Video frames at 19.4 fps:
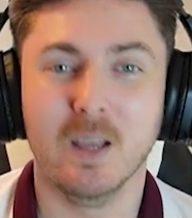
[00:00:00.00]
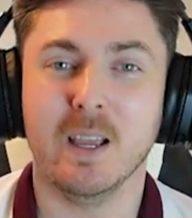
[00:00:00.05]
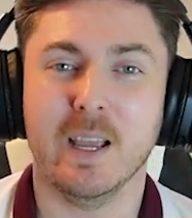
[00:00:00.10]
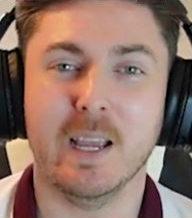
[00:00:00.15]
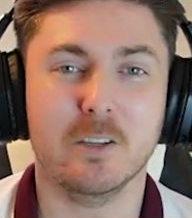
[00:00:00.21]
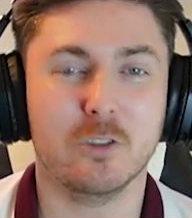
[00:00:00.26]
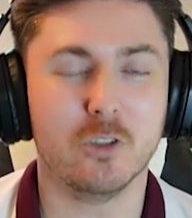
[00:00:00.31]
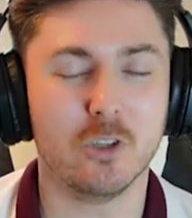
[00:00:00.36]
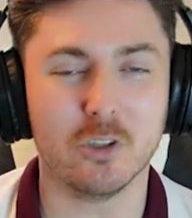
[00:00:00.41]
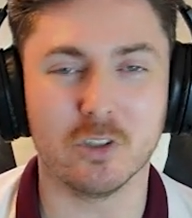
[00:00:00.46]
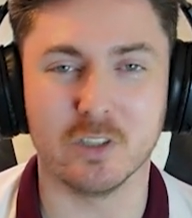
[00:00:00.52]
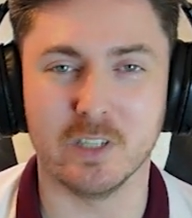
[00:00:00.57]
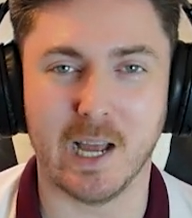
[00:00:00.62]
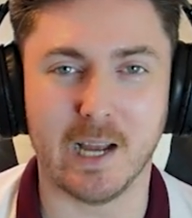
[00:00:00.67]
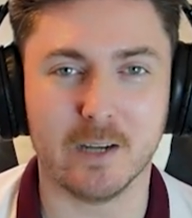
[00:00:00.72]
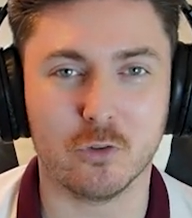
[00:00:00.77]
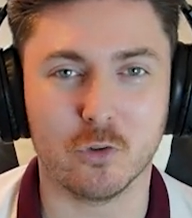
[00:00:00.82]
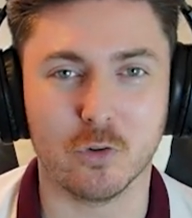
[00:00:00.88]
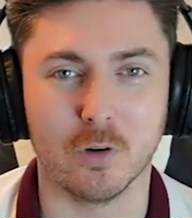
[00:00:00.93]
It's just
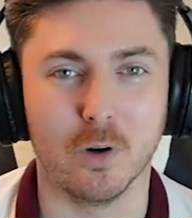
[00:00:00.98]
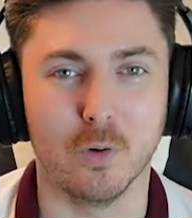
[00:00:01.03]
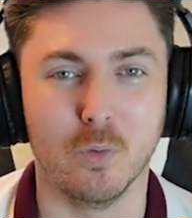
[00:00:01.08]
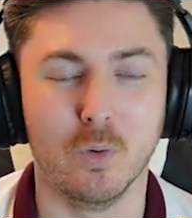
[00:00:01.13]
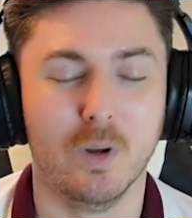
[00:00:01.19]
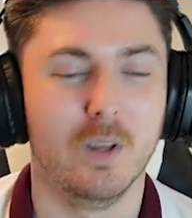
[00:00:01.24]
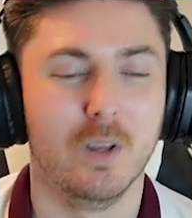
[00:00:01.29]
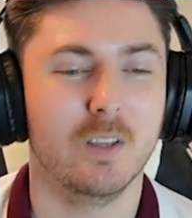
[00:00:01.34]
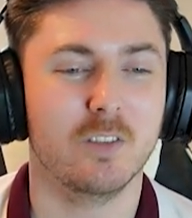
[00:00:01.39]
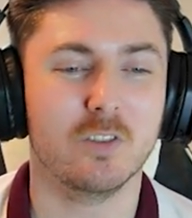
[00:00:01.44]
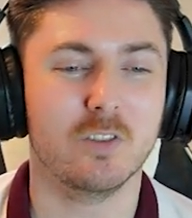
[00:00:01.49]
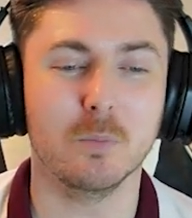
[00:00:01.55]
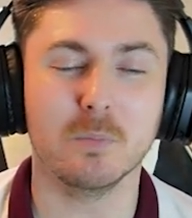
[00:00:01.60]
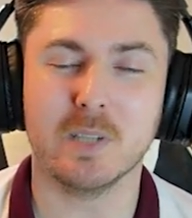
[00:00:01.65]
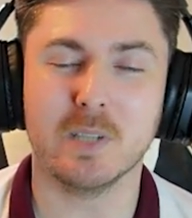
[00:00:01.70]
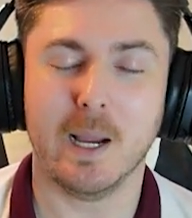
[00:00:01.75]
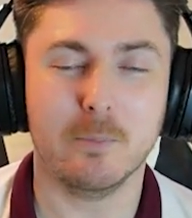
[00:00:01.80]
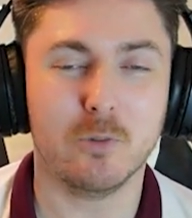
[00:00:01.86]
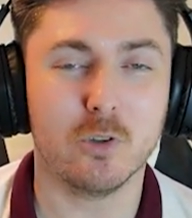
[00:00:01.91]
natural.
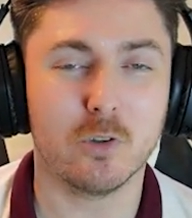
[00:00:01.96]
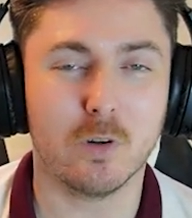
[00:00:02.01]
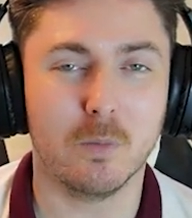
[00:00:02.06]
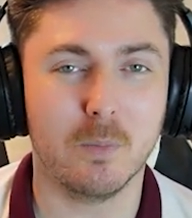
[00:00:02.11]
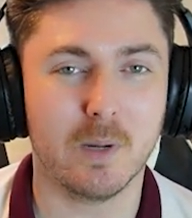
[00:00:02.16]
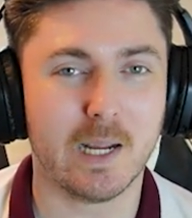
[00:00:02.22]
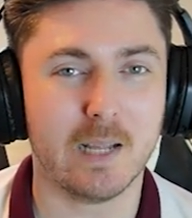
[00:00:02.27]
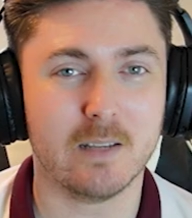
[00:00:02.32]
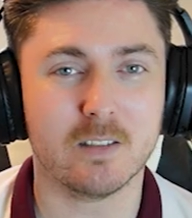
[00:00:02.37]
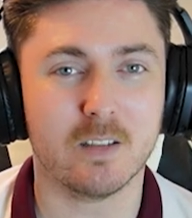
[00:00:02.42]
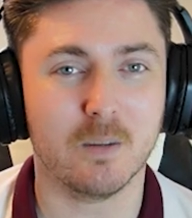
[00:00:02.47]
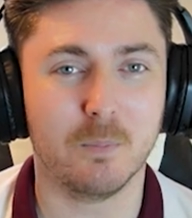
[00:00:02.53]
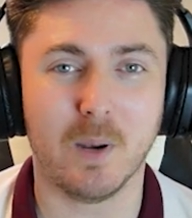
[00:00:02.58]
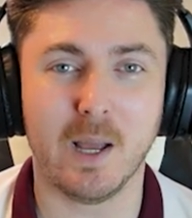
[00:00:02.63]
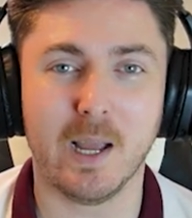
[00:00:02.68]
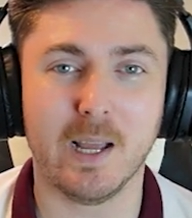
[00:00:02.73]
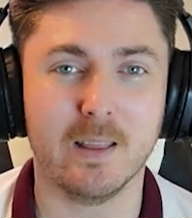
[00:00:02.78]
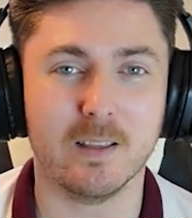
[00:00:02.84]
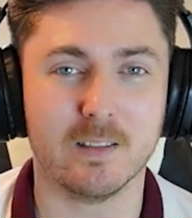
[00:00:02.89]
Sometimes you'll come against a
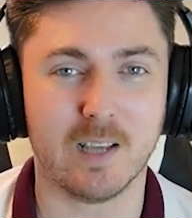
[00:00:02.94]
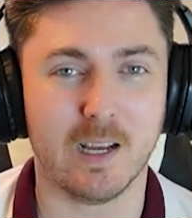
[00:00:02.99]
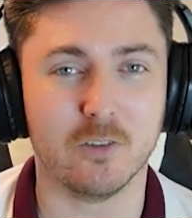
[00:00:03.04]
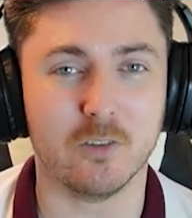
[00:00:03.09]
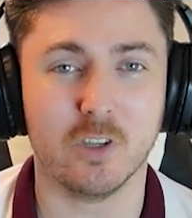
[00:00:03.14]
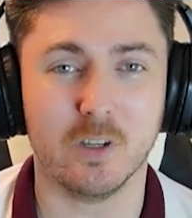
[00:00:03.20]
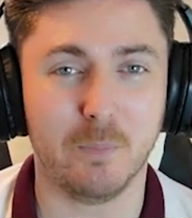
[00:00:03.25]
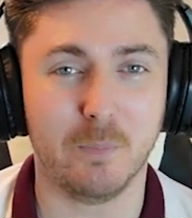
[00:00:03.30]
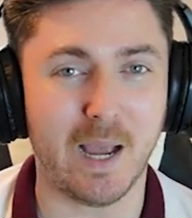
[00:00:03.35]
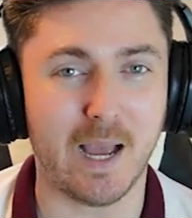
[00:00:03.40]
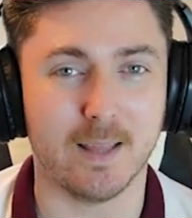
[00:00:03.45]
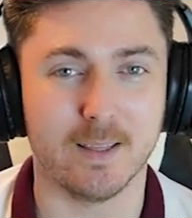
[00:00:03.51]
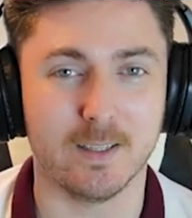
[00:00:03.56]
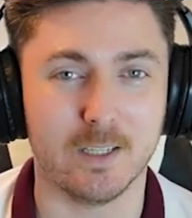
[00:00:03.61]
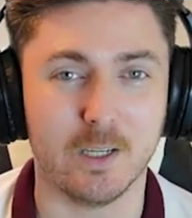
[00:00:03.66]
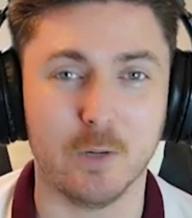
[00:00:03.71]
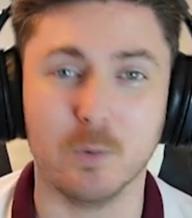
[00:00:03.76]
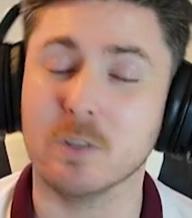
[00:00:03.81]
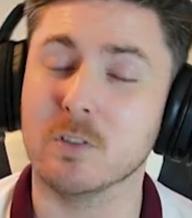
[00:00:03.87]
player that's actually better
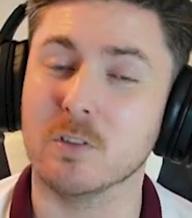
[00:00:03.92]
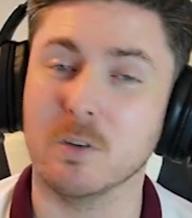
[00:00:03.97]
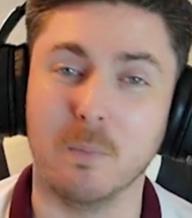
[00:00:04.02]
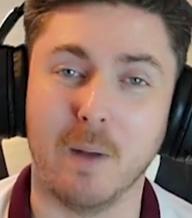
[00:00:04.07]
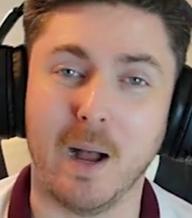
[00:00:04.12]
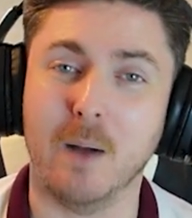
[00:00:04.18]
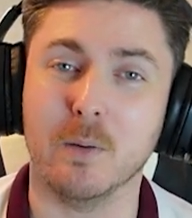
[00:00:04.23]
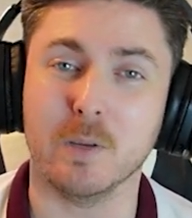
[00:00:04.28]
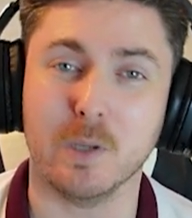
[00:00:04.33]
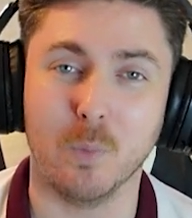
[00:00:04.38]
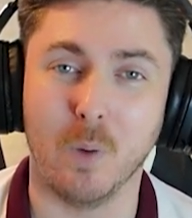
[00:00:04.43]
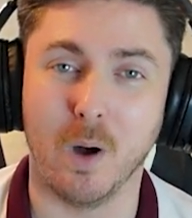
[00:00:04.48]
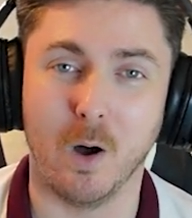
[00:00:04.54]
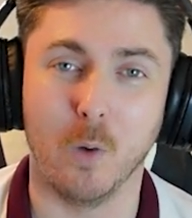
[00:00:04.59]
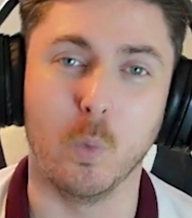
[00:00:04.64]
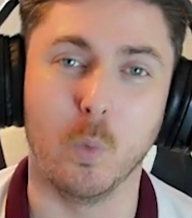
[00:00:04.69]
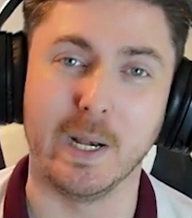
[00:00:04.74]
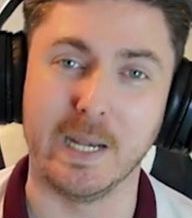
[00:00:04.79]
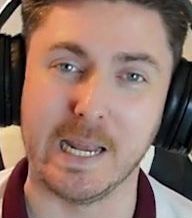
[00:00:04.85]
than you and somehow you
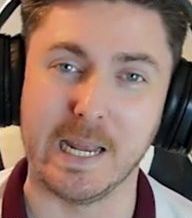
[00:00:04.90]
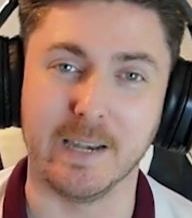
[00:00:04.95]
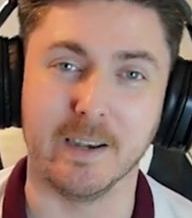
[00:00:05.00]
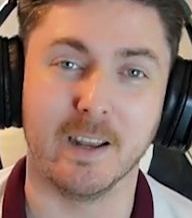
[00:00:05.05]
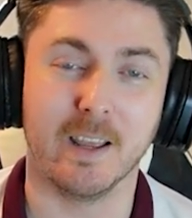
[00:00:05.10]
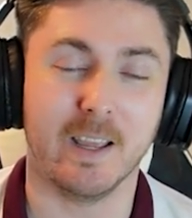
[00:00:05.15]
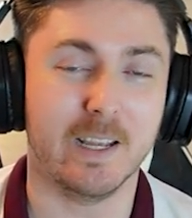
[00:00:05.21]
are winning.